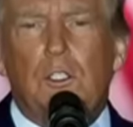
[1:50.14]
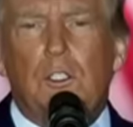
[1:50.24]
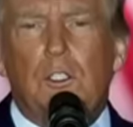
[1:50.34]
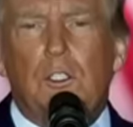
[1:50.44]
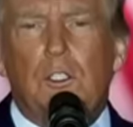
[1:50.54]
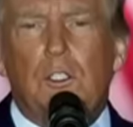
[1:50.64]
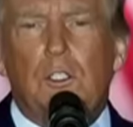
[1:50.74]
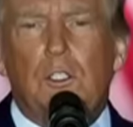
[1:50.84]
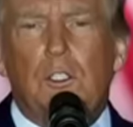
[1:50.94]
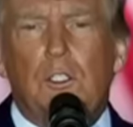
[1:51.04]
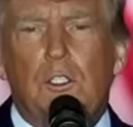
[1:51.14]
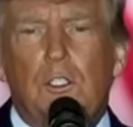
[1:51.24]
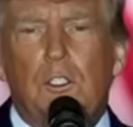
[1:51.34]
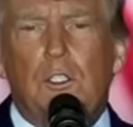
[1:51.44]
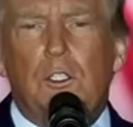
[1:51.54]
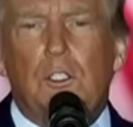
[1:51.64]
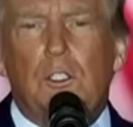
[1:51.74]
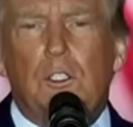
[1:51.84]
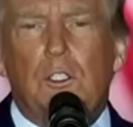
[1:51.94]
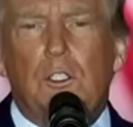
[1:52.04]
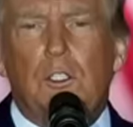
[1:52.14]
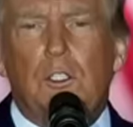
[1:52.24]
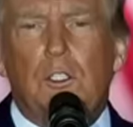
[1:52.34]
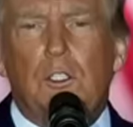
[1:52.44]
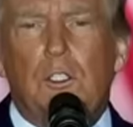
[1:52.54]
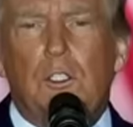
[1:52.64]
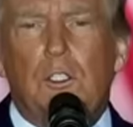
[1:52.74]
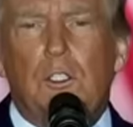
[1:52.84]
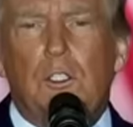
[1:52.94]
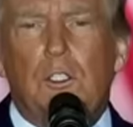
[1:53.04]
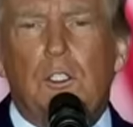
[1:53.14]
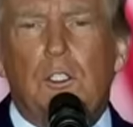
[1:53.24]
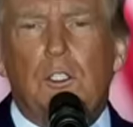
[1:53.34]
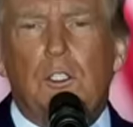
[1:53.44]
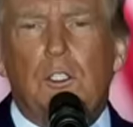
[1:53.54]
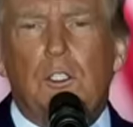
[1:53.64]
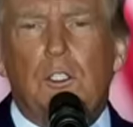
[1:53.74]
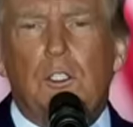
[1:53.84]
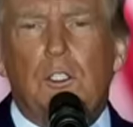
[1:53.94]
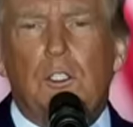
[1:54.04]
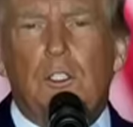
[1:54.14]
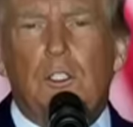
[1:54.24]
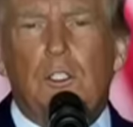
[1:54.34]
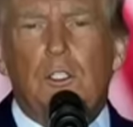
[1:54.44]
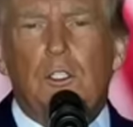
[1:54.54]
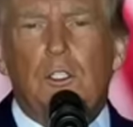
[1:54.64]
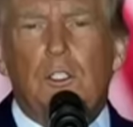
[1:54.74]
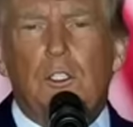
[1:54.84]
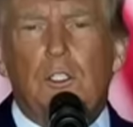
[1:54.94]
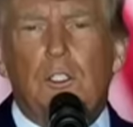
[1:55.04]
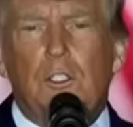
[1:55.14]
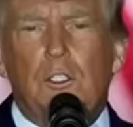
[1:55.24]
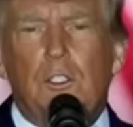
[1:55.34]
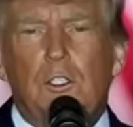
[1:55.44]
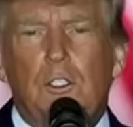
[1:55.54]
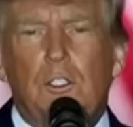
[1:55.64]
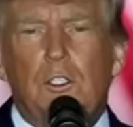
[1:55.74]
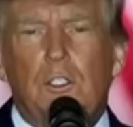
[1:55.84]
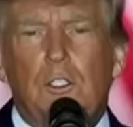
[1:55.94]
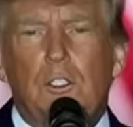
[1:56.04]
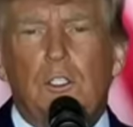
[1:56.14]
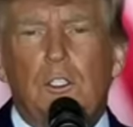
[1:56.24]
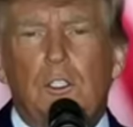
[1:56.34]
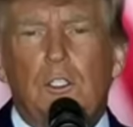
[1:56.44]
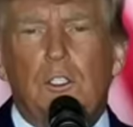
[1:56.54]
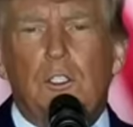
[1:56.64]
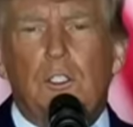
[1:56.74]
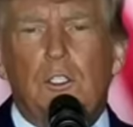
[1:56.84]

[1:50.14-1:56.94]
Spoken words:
No words are spoken by the person on screen.